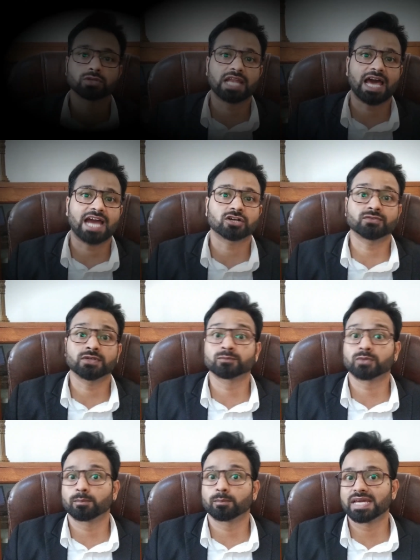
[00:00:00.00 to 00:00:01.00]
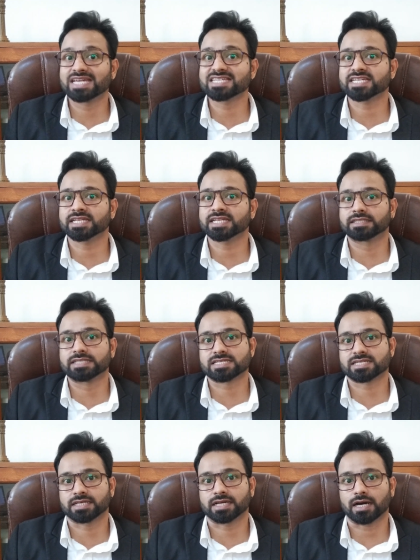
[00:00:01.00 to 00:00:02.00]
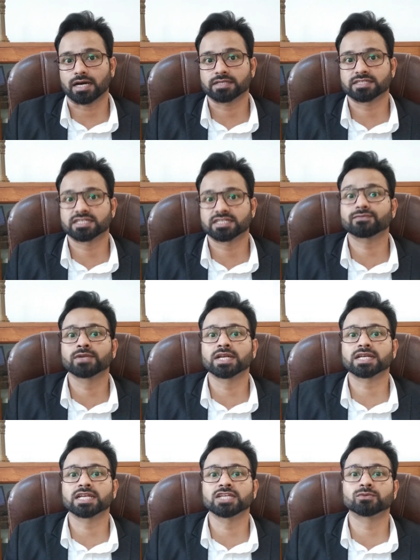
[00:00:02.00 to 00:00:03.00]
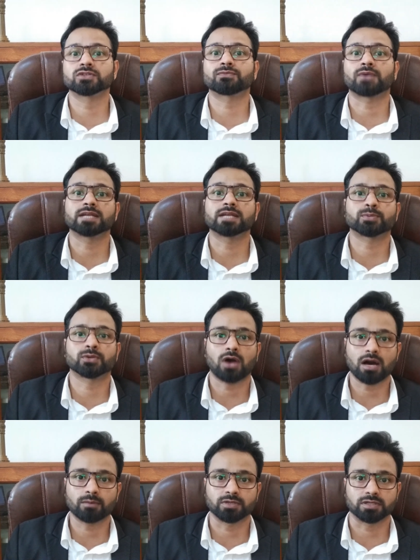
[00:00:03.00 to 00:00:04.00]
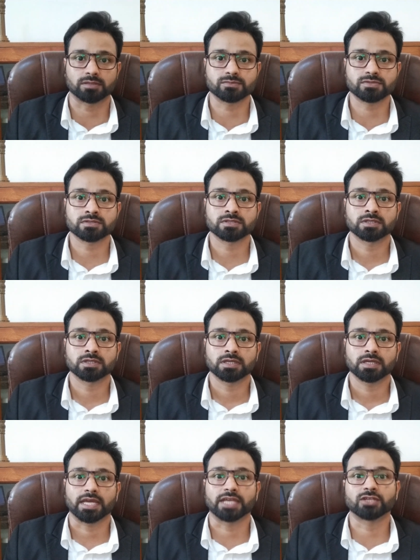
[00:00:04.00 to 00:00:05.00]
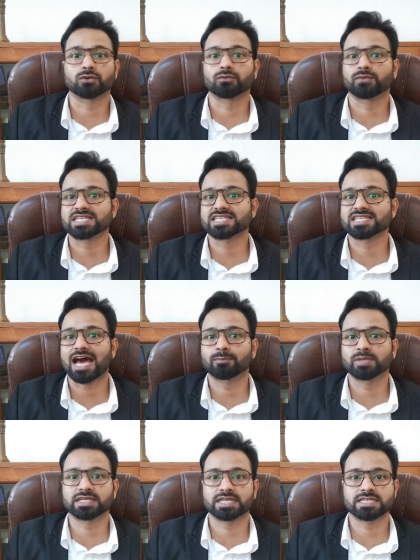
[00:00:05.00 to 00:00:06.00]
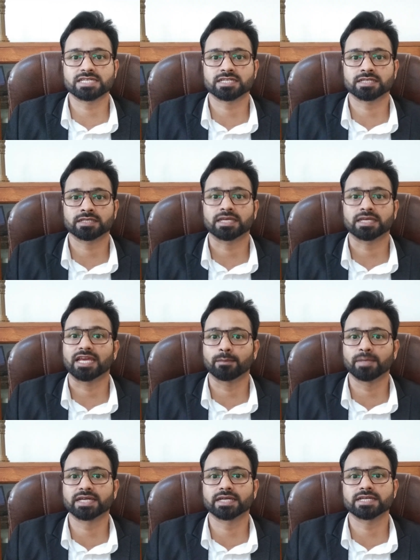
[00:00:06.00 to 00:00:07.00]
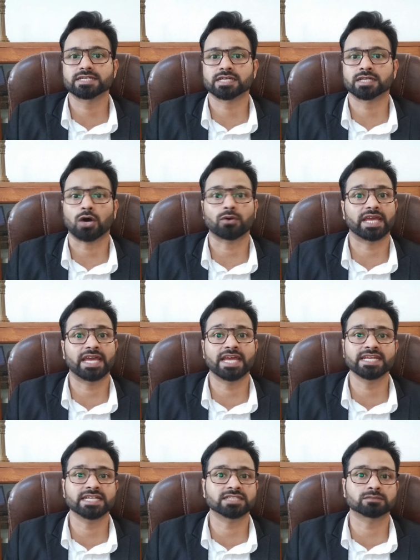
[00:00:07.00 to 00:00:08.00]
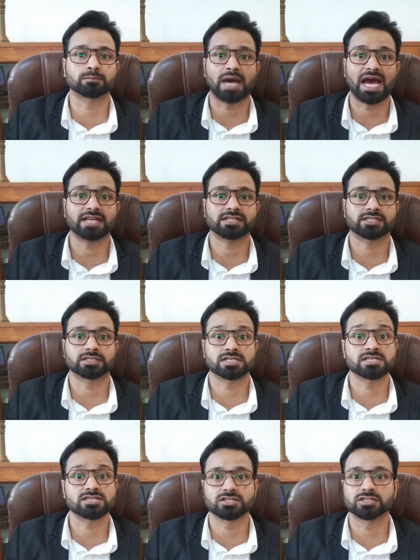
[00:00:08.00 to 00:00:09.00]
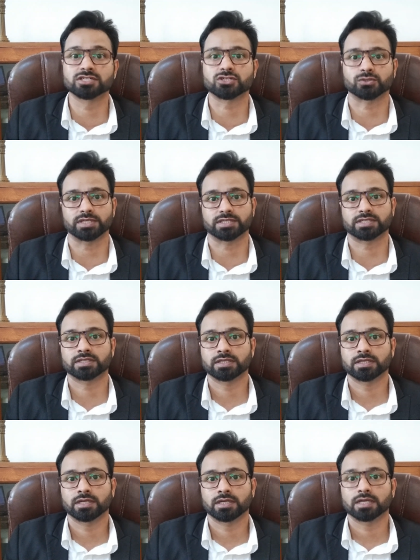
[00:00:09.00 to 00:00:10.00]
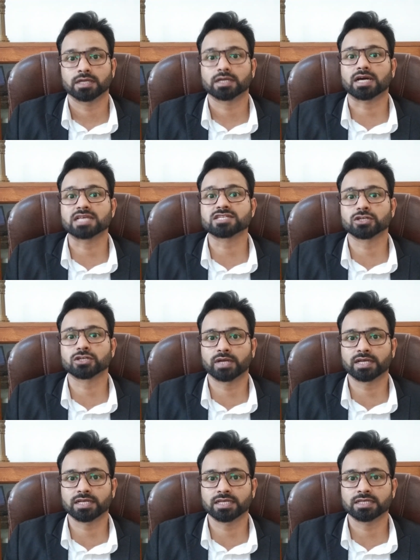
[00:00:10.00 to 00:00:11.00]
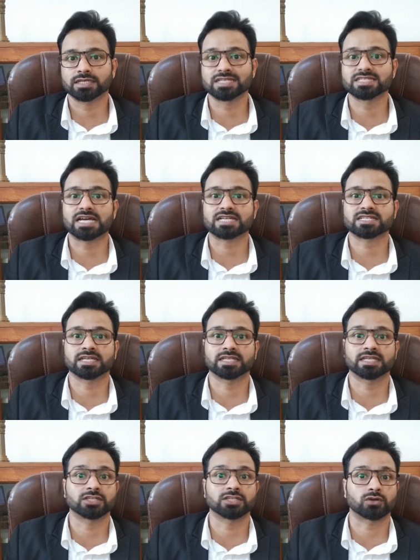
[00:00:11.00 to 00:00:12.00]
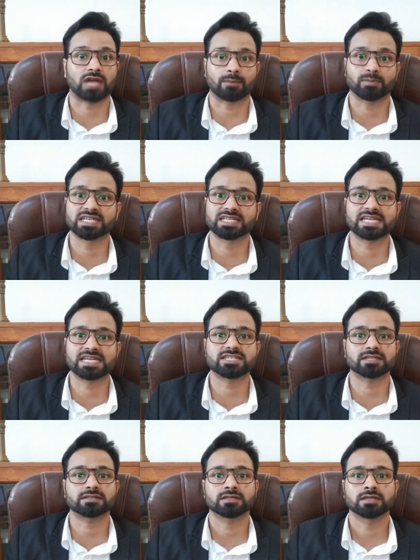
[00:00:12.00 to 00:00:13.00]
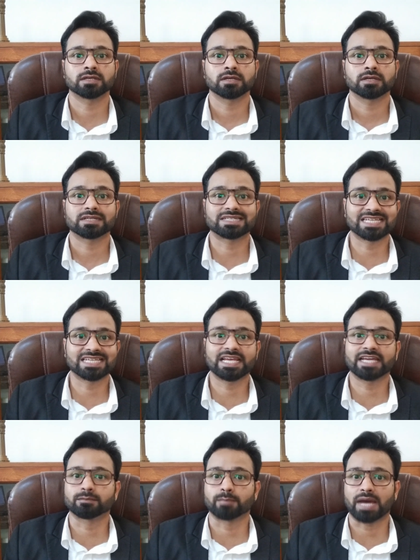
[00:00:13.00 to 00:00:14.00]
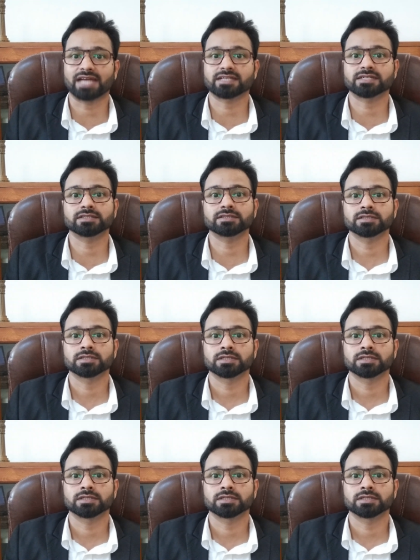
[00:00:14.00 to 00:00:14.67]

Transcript: lack of information in this regard, definitely you would find problems in your visa application, immigration or any other matter concerned to it. Consequently, rejection in your application, delay in matter,